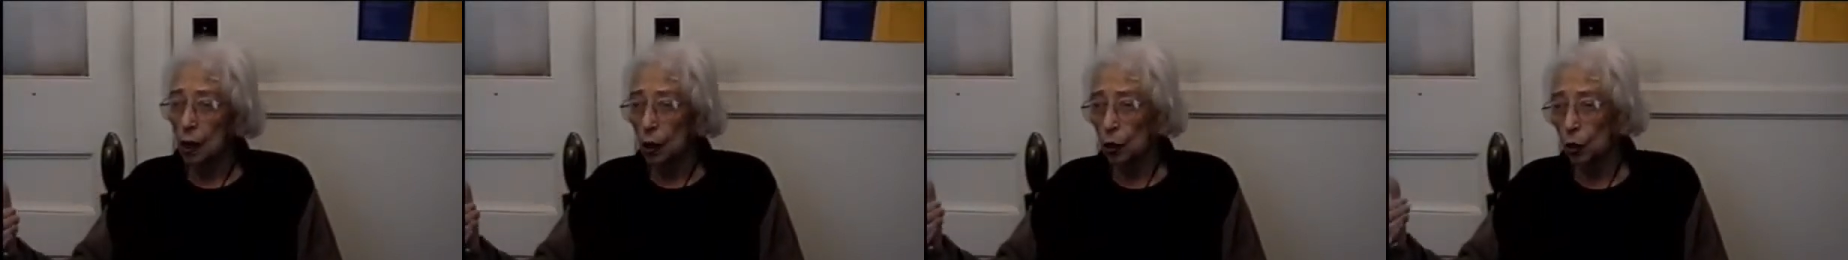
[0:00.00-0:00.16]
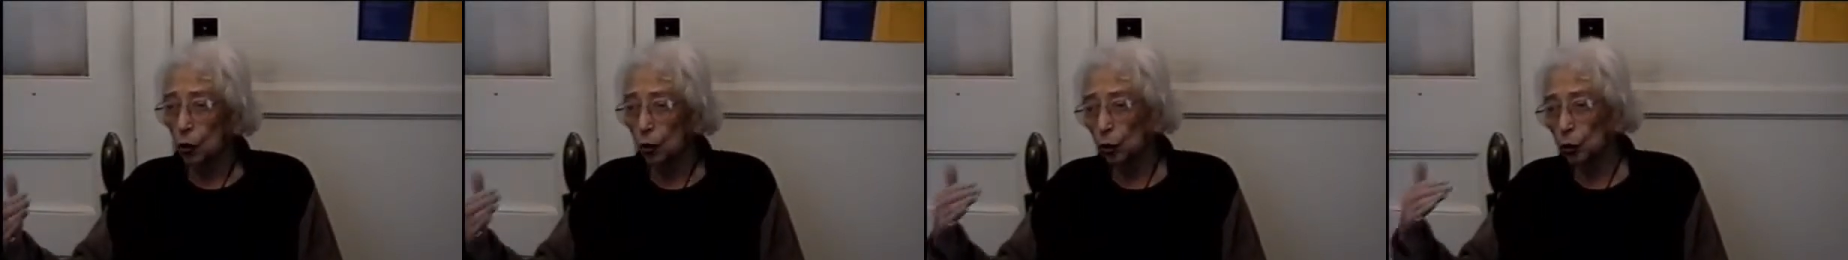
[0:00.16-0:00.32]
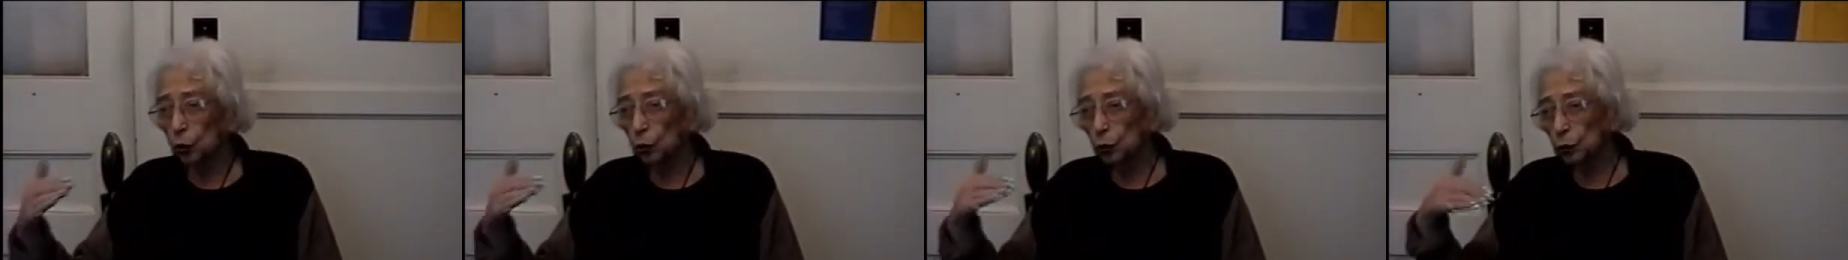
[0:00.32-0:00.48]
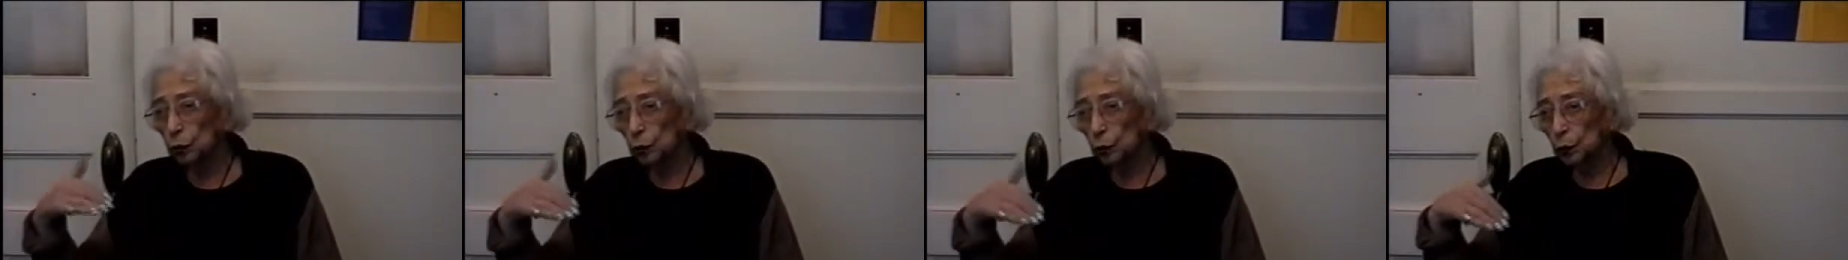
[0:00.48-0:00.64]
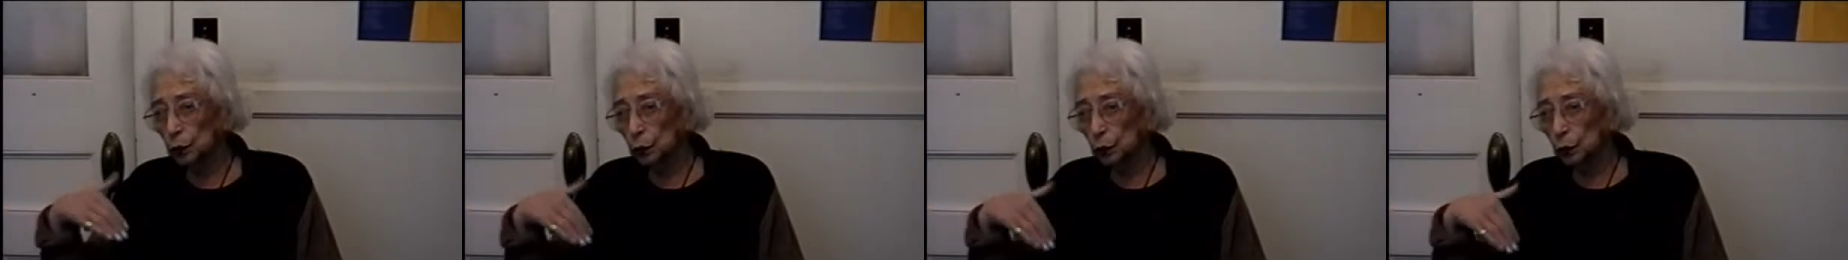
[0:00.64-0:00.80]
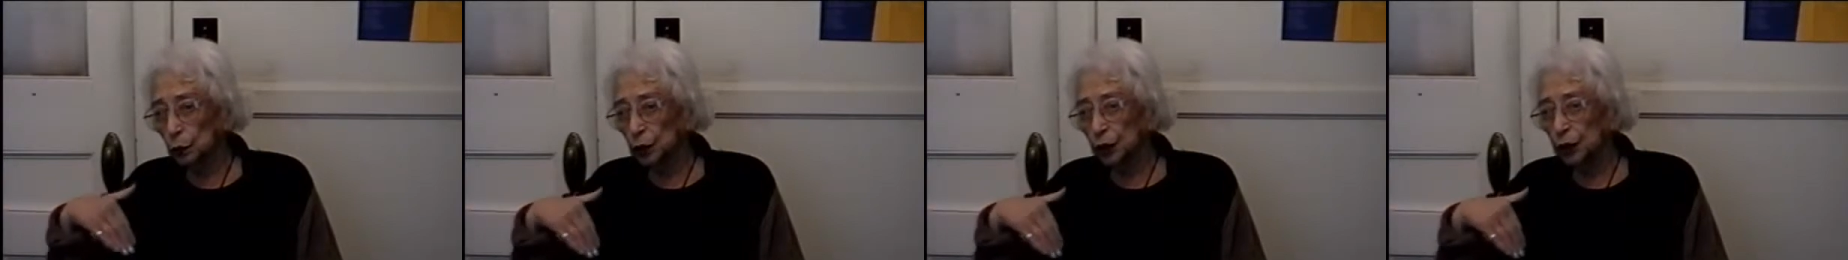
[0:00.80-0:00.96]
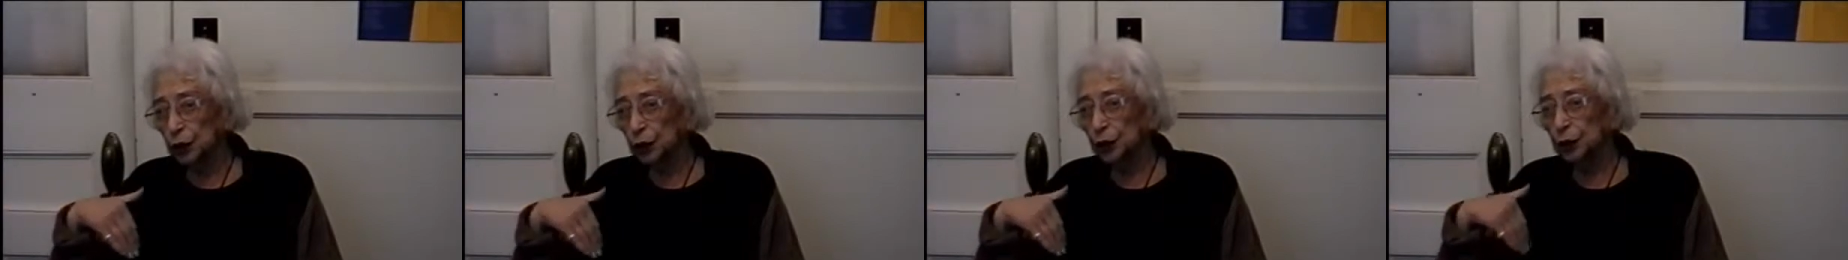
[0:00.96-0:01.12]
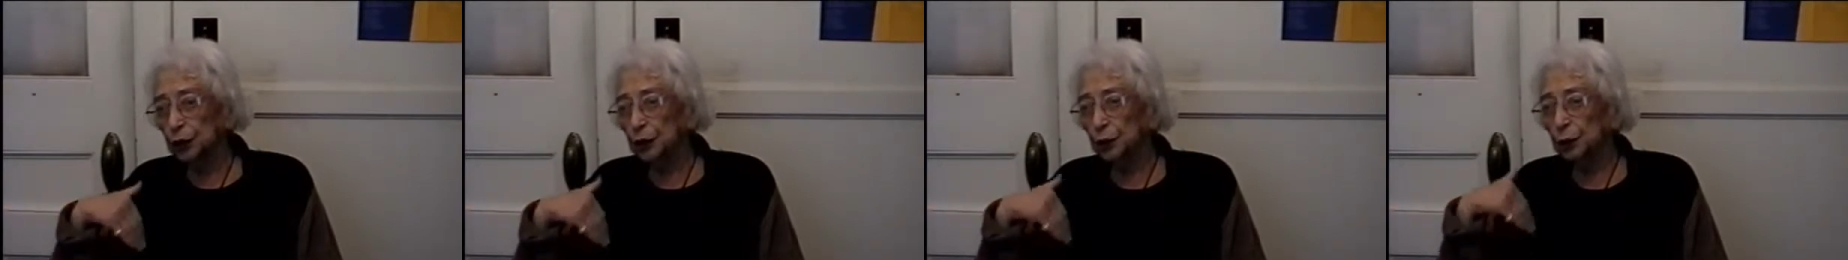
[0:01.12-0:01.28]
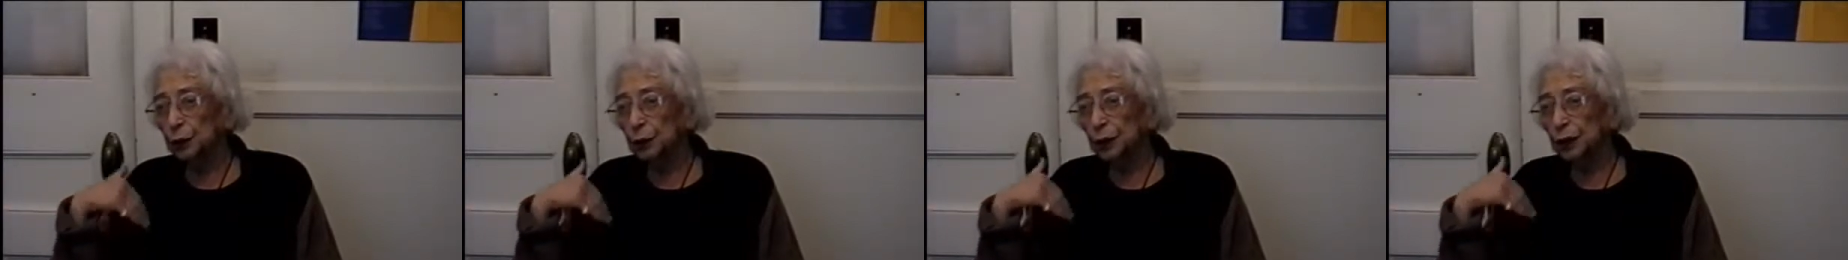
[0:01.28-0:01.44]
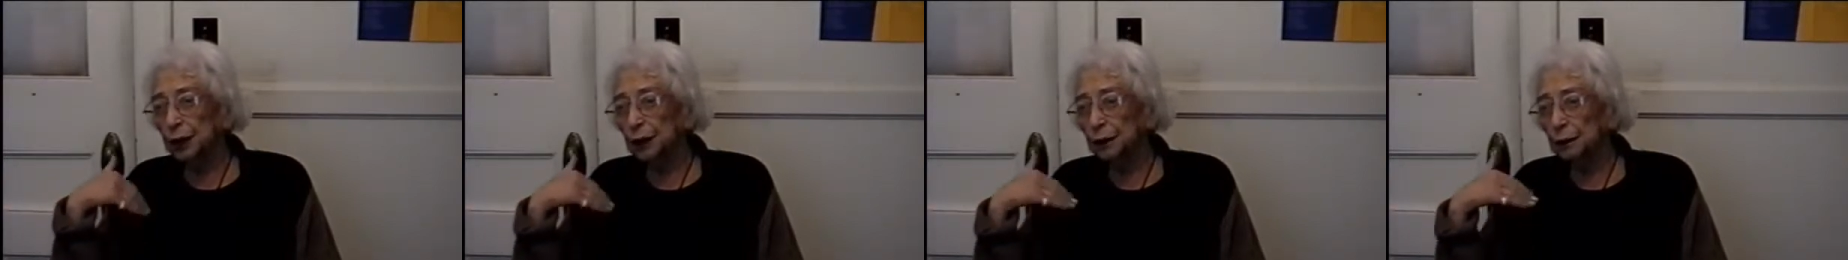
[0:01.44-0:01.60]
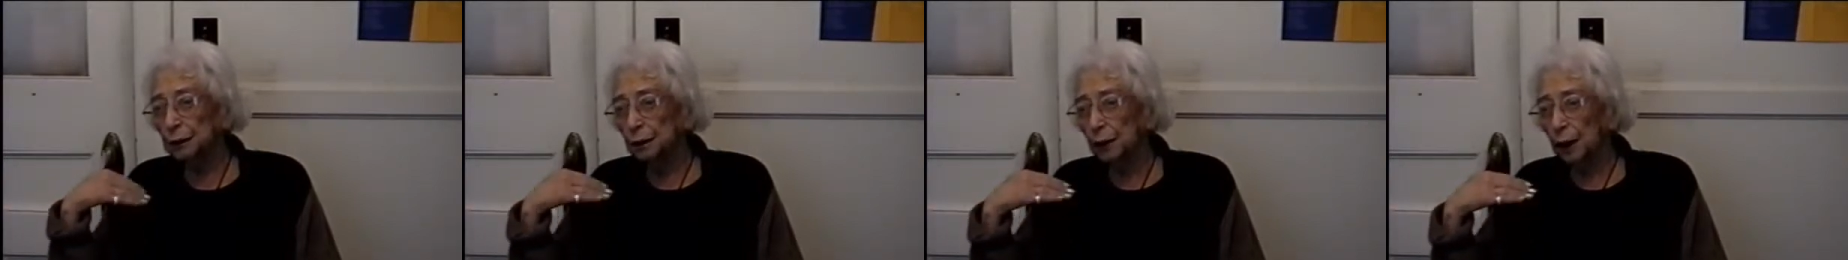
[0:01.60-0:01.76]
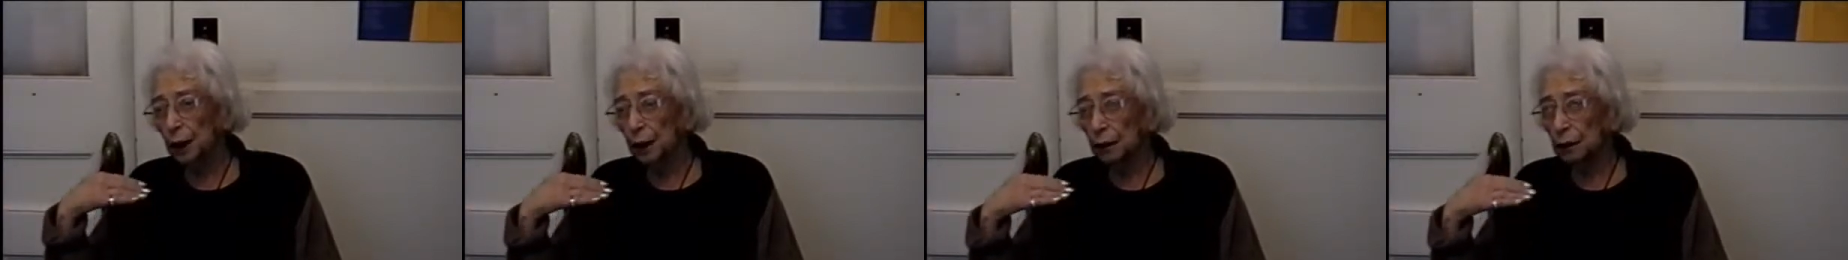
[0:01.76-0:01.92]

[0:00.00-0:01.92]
who was doing